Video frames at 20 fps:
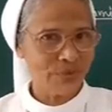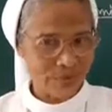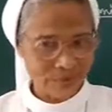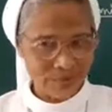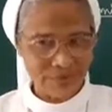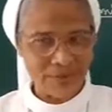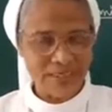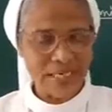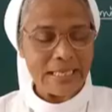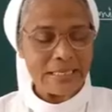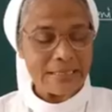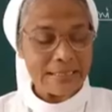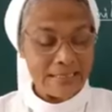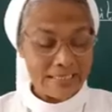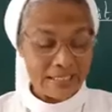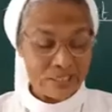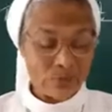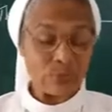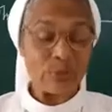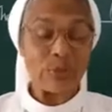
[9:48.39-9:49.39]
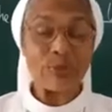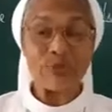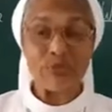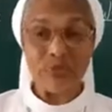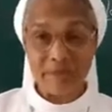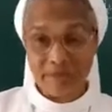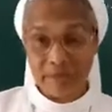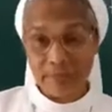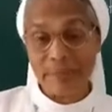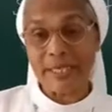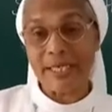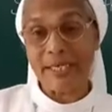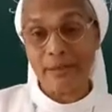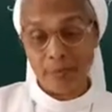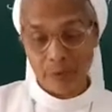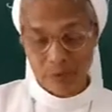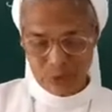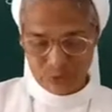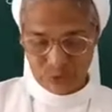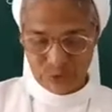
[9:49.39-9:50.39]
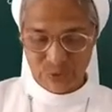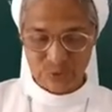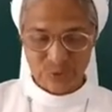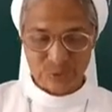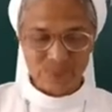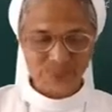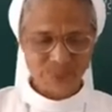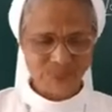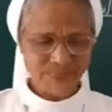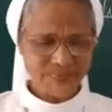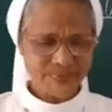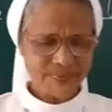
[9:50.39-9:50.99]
So that is what we will be able to do.